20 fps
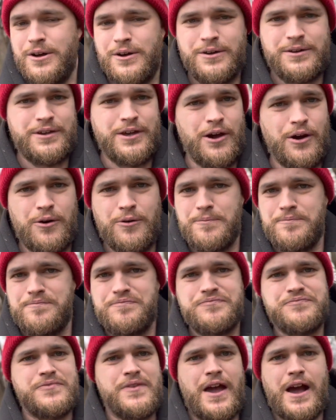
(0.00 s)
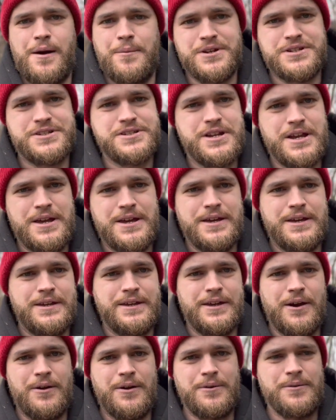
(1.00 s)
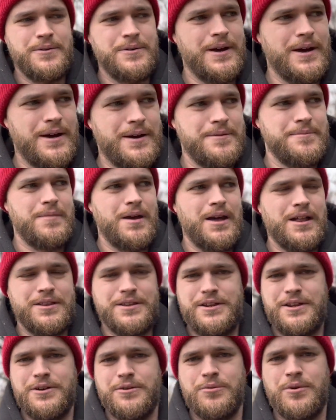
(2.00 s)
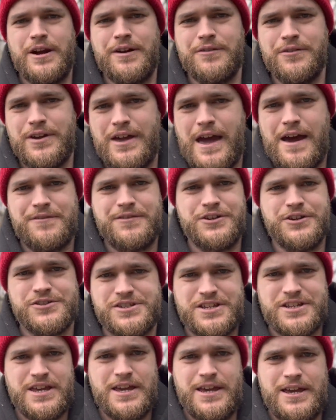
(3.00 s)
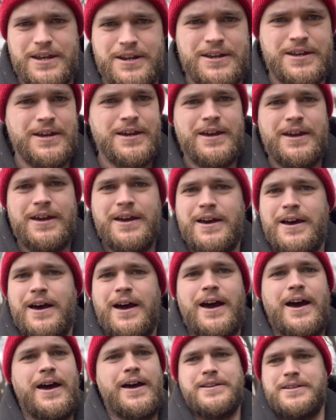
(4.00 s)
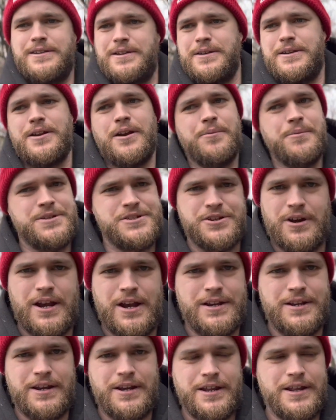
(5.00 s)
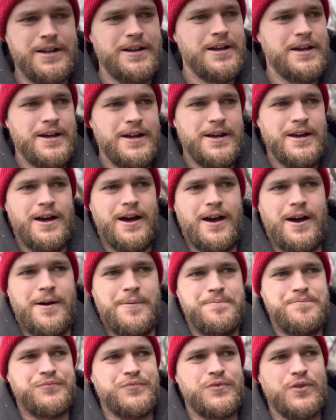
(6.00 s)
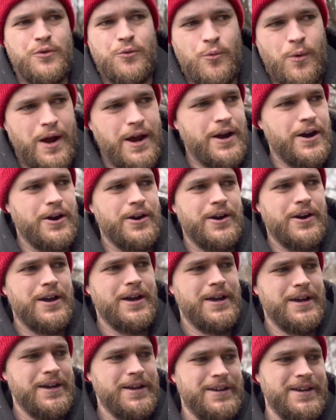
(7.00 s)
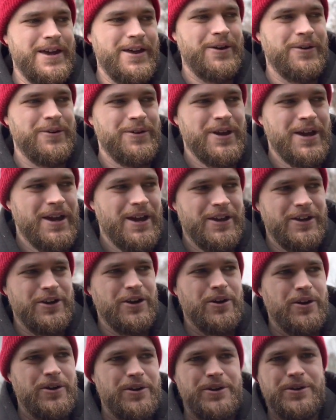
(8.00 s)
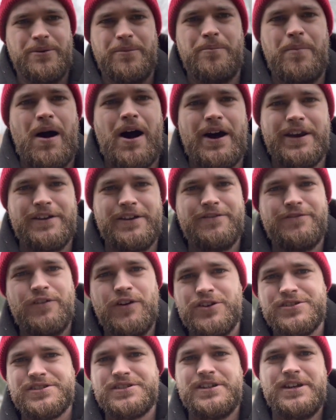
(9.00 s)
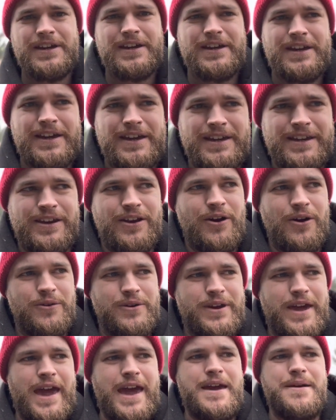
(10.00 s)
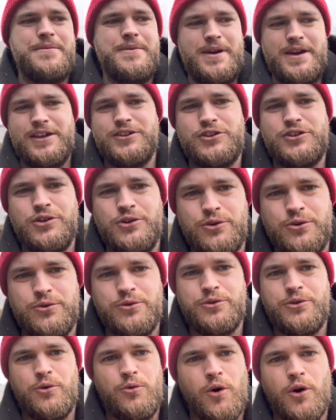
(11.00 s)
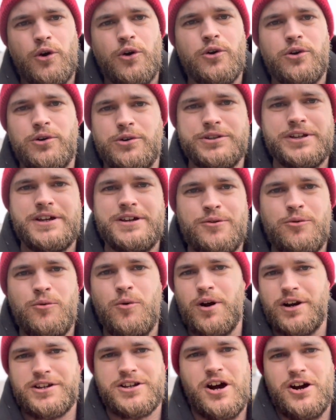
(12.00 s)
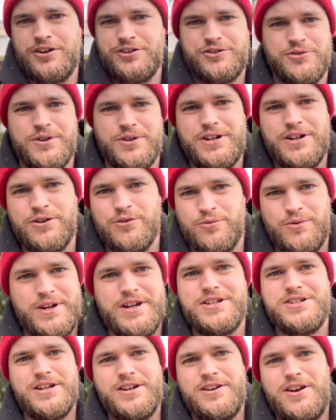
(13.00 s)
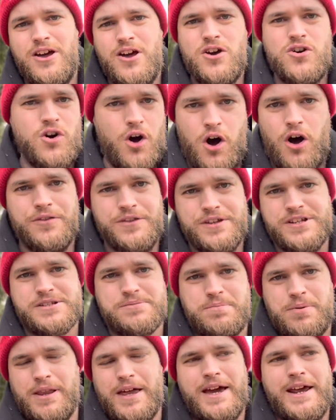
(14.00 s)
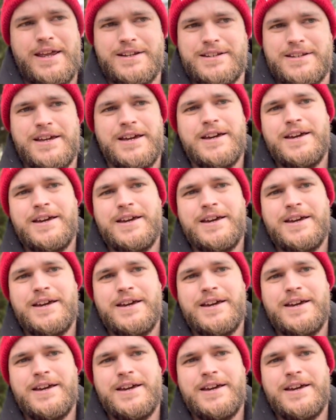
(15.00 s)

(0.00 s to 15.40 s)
You know, how much, you know, melanin or whatever you have in your skin determines your identity. Where, you know, your body first, you know, came into the world, what country or region on this planet,